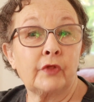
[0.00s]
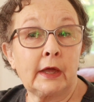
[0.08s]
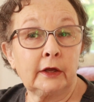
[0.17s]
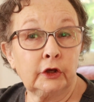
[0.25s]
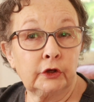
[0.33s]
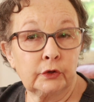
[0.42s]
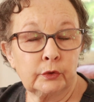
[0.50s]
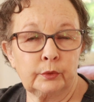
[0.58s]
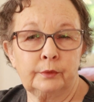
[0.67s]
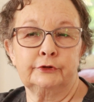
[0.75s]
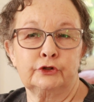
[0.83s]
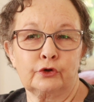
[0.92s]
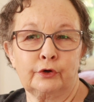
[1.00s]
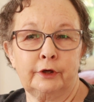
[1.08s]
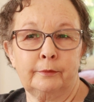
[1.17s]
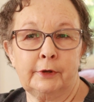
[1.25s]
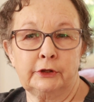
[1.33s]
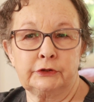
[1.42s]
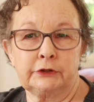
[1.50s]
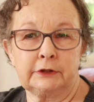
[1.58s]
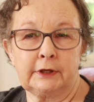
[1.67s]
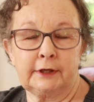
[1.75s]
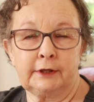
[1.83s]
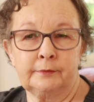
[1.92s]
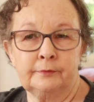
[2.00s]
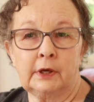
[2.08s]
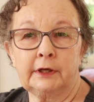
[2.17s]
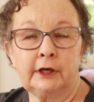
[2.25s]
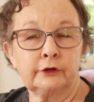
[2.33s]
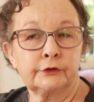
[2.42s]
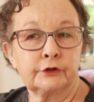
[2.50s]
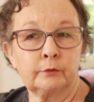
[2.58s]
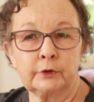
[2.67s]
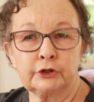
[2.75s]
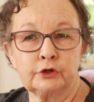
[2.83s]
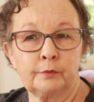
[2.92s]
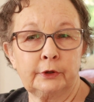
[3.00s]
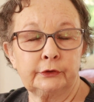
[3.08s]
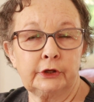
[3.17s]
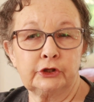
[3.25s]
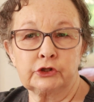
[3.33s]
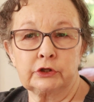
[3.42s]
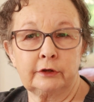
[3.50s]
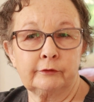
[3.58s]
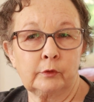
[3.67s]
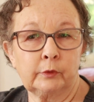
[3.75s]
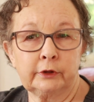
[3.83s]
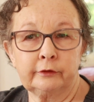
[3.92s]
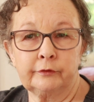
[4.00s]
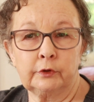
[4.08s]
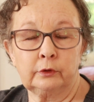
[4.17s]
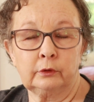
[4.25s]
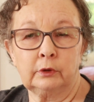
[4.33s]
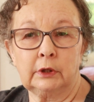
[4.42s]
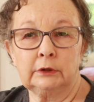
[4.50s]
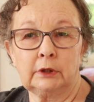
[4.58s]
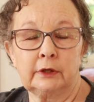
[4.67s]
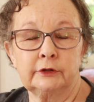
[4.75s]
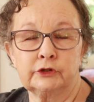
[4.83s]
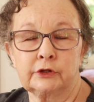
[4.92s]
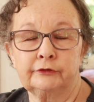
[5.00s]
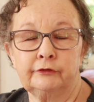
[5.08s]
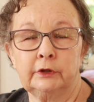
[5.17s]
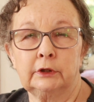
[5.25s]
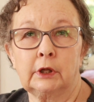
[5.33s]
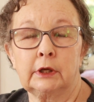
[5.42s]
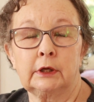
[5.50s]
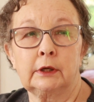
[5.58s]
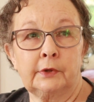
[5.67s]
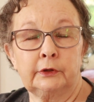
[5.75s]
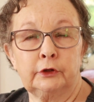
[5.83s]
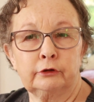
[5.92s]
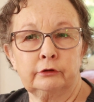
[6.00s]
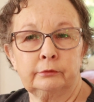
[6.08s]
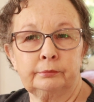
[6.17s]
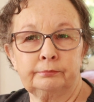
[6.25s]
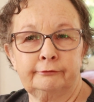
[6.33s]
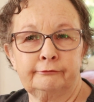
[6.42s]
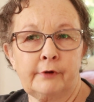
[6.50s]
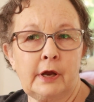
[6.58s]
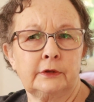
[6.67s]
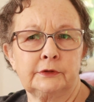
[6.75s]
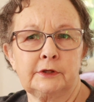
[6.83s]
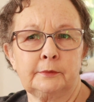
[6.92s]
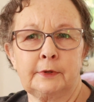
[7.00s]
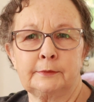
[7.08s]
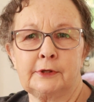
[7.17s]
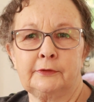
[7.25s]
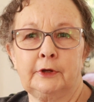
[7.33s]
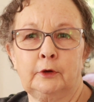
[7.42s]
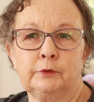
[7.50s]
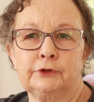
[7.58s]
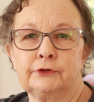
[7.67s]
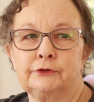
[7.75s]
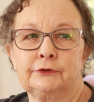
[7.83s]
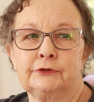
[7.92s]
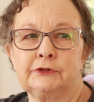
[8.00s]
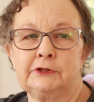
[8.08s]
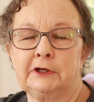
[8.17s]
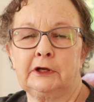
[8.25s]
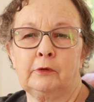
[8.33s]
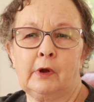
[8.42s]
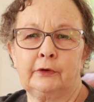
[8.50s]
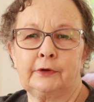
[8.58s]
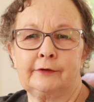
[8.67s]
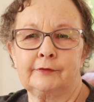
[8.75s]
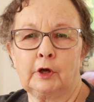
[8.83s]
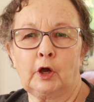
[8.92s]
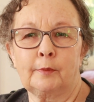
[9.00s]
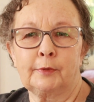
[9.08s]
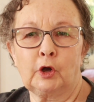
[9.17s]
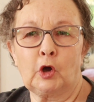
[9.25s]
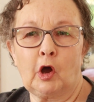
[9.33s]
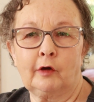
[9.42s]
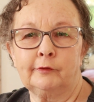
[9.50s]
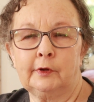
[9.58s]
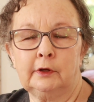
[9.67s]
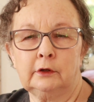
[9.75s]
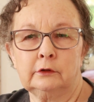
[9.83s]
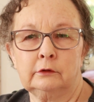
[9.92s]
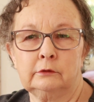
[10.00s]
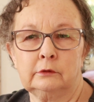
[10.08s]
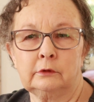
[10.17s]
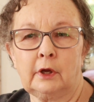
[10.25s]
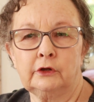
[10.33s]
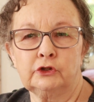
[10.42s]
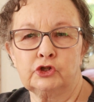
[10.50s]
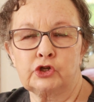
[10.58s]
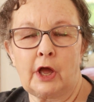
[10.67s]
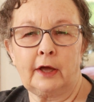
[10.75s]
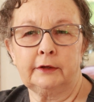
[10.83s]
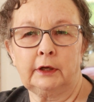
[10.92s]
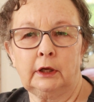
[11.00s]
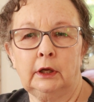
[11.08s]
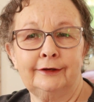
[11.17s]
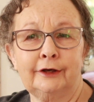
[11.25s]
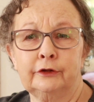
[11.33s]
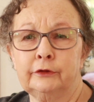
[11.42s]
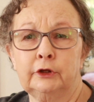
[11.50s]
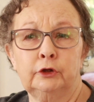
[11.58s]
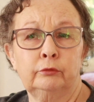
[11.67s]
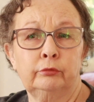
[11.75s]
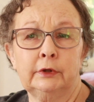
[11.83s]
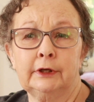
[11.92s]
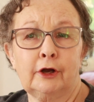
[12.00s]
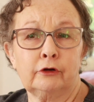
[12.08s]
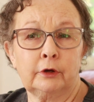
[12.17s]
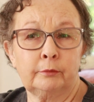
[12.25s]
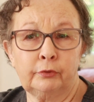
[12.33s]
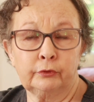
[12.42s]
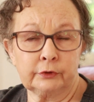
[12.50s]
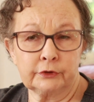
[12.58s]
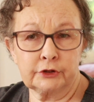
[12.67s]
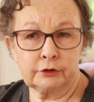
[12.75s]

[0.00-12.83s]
thank you for joining me today. I care so much about each and every one of you. I just feel like that you're friends. Sometimes I think we're just sort of sitting around having a cup of coffee and chatting. And that you really are important